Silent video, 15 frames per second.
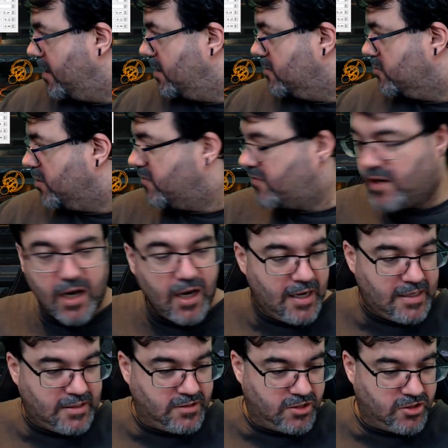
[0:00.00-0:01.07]
I'll have a hat
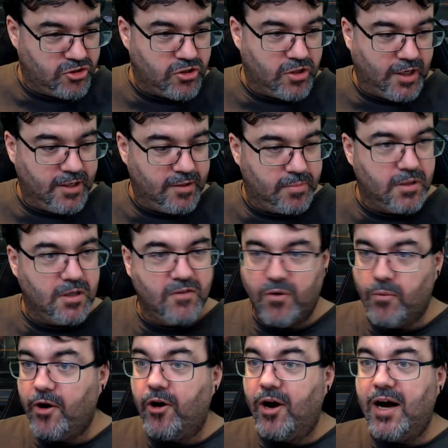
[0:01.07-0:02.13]
handy to try, but if I
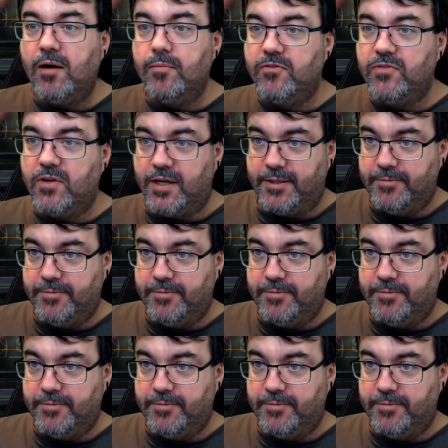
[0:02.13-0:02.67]
wear a hat, I'll be fine.